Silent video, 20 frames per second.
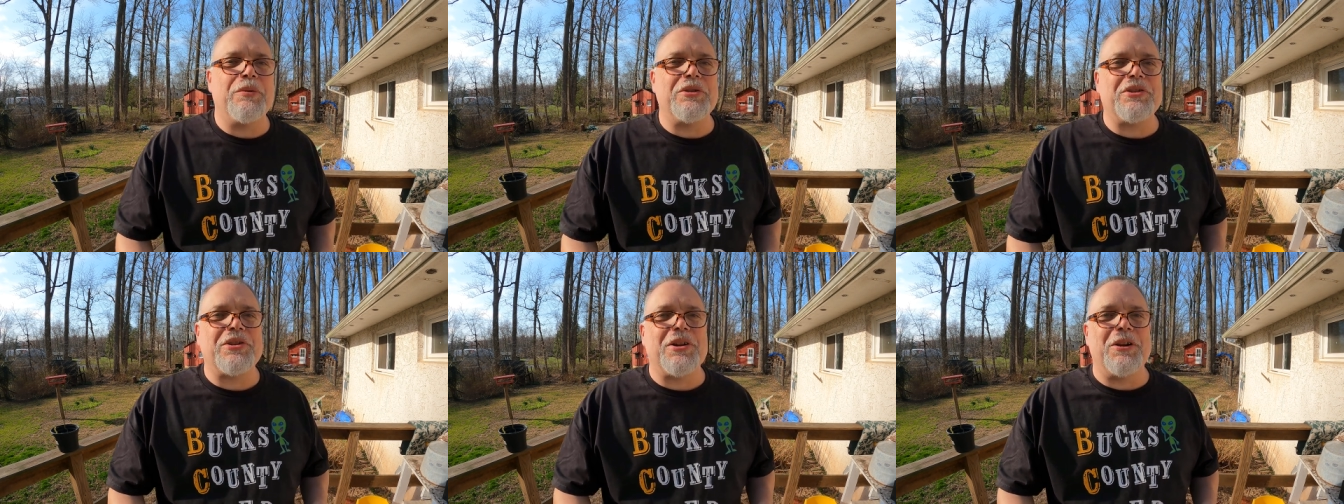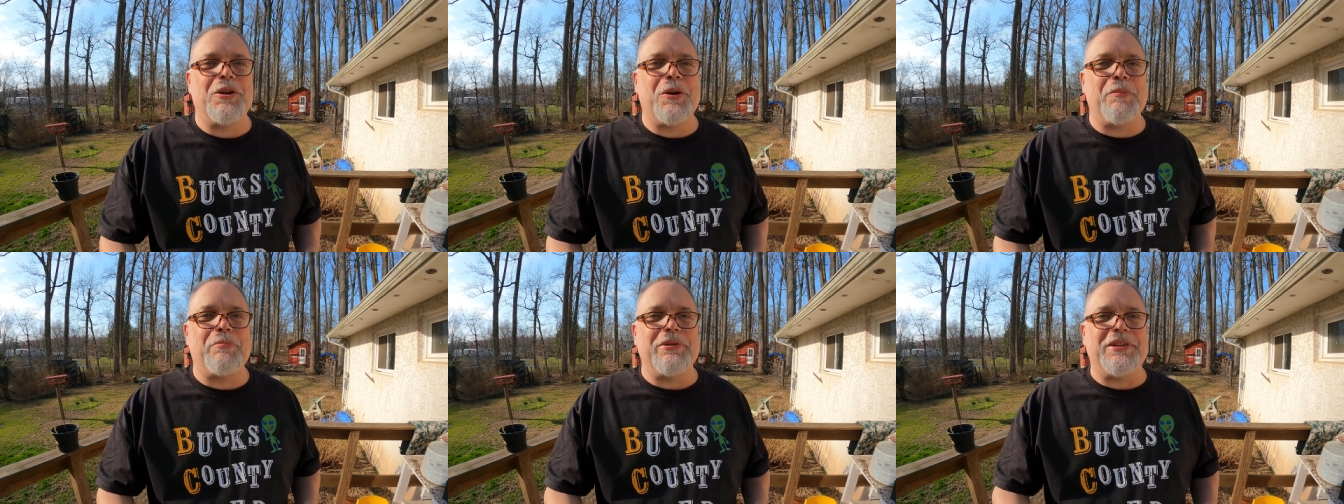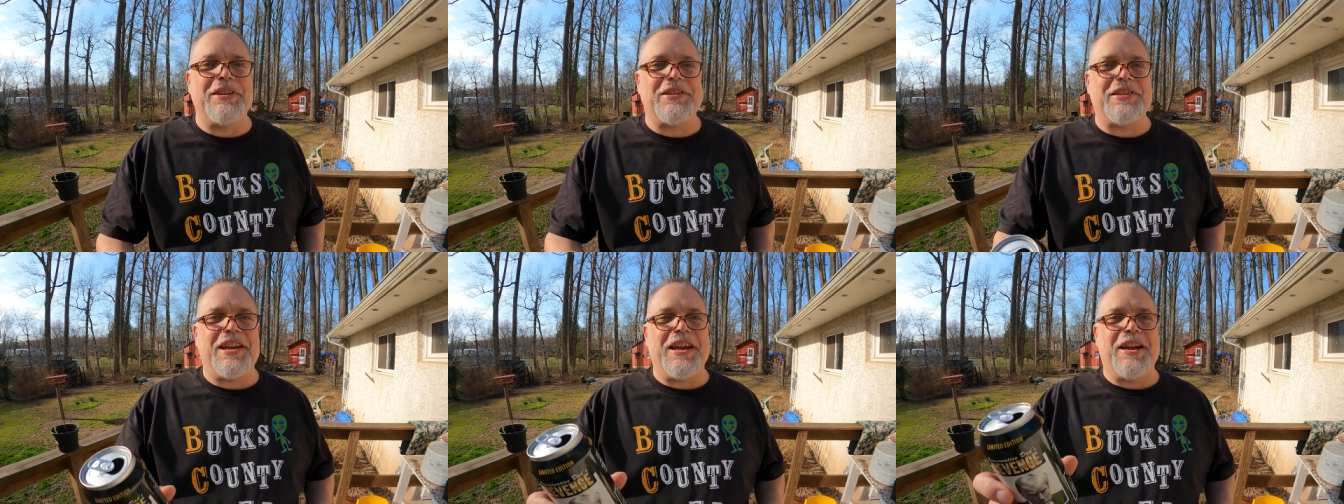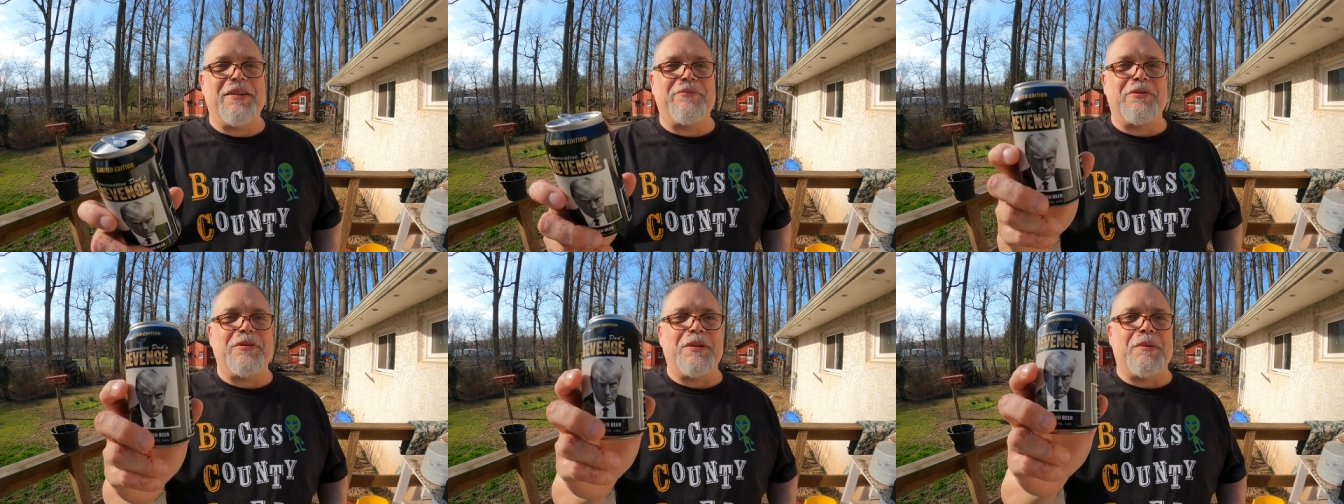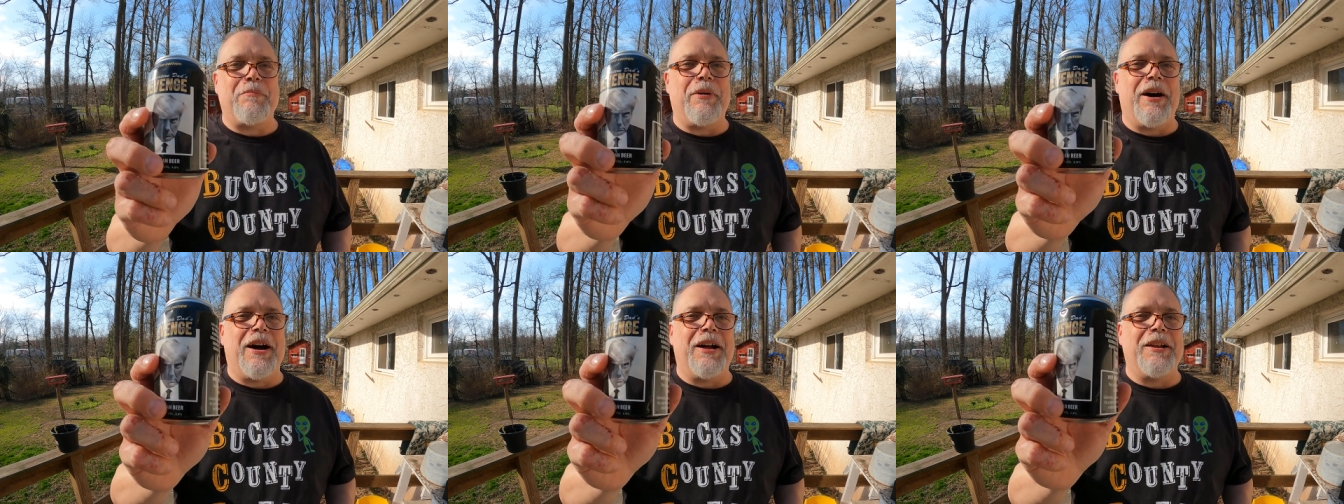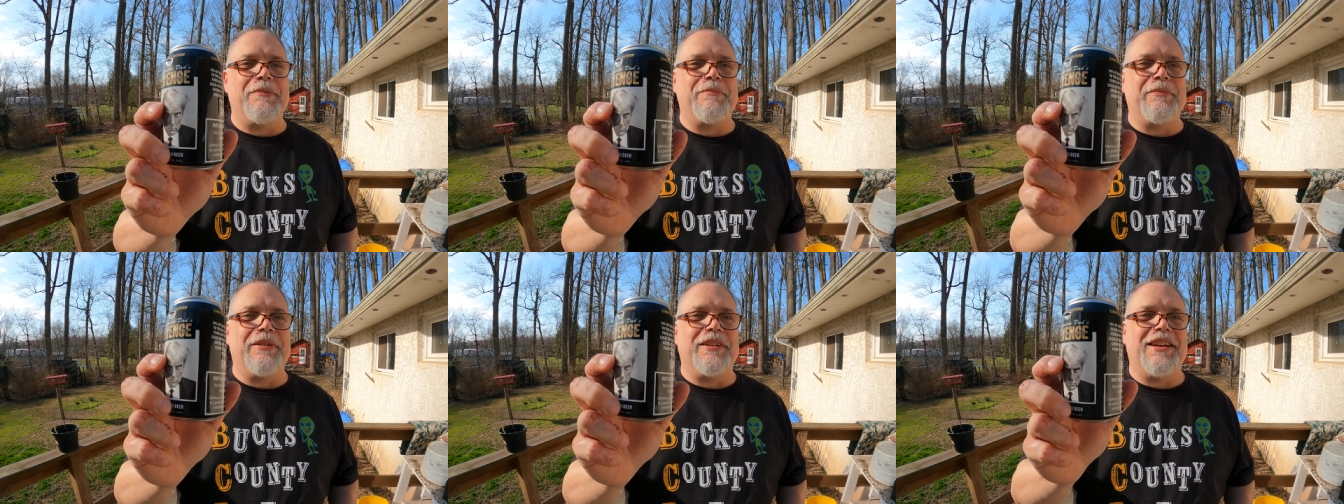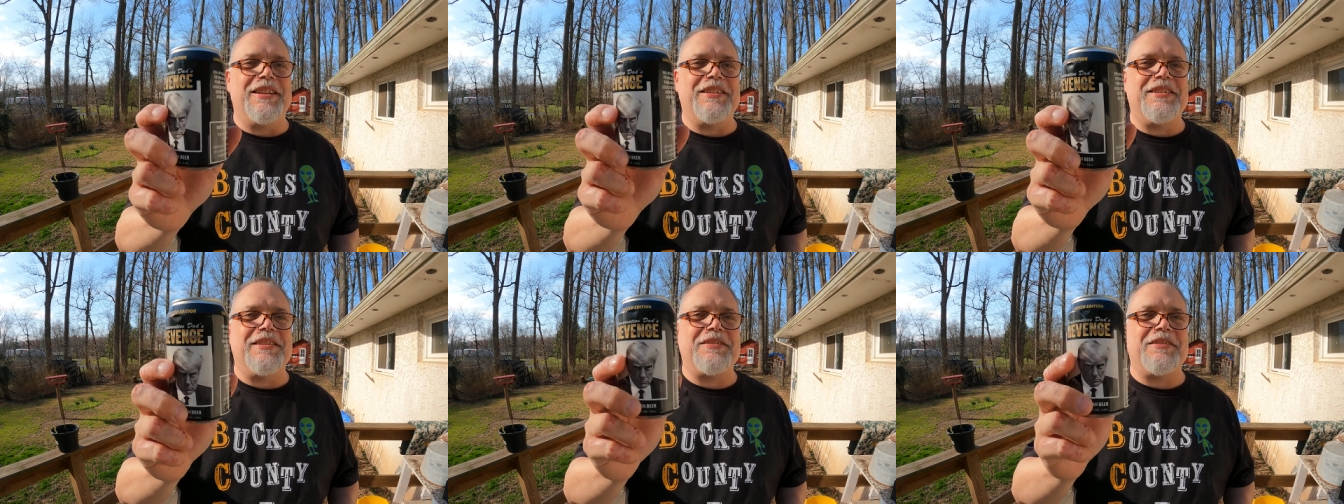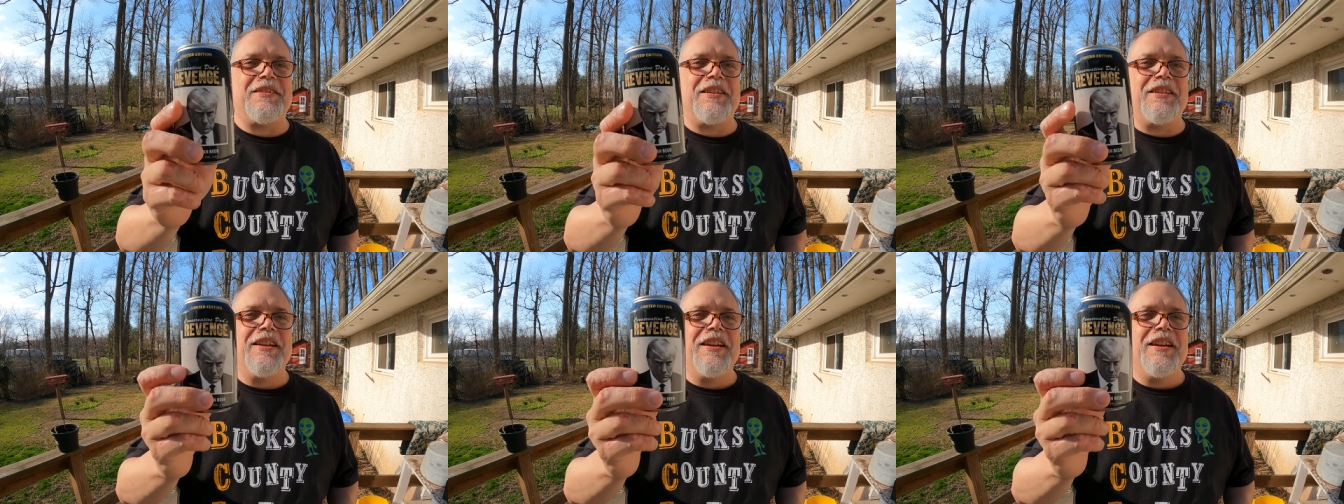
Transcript: I was going to open this can from the bottom and I just,